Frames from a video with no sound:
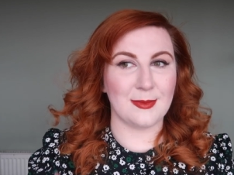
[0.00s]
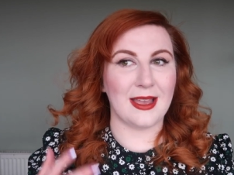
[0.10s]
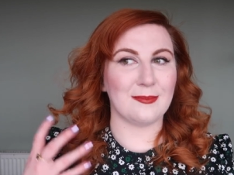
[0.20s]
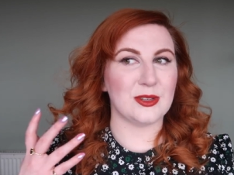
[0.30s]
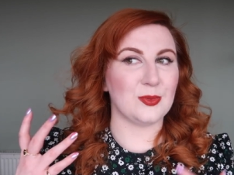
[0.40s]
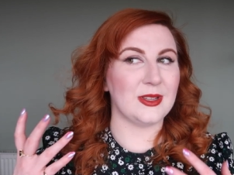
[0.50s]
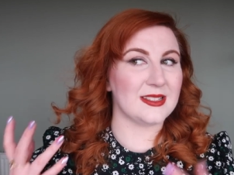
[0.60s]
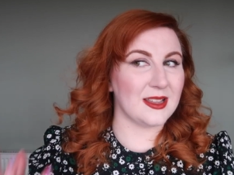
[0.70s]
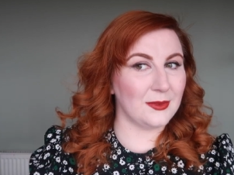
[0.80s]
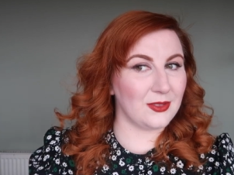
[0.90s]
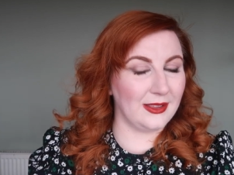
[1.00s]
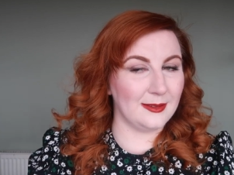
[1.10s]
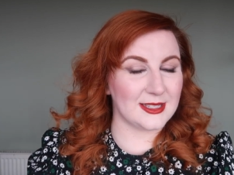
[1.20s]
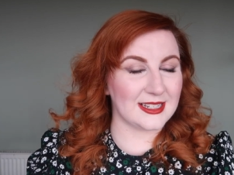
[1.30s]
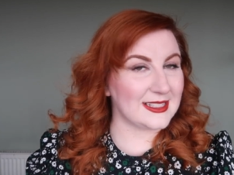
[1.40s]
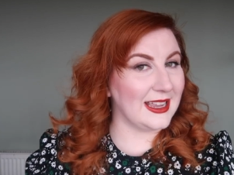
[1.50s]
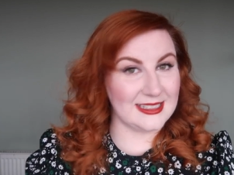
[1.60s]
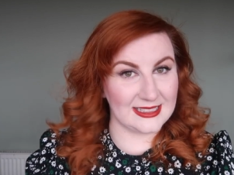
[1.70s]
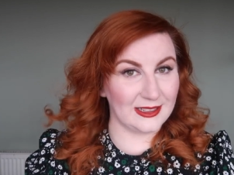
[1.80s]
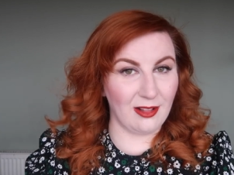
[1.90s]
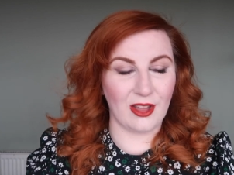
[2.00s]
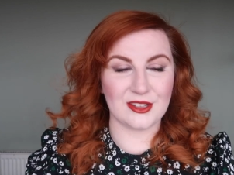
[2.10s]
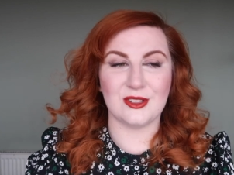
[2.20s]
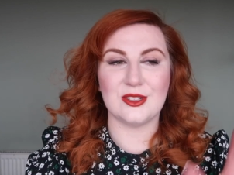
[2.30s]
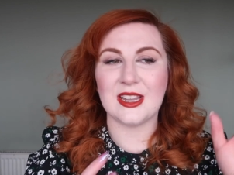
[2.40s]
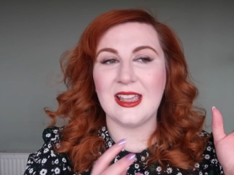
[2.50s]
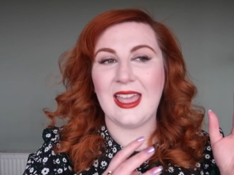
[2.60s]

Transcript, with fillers: to back between some of the lipsticks that I decluttered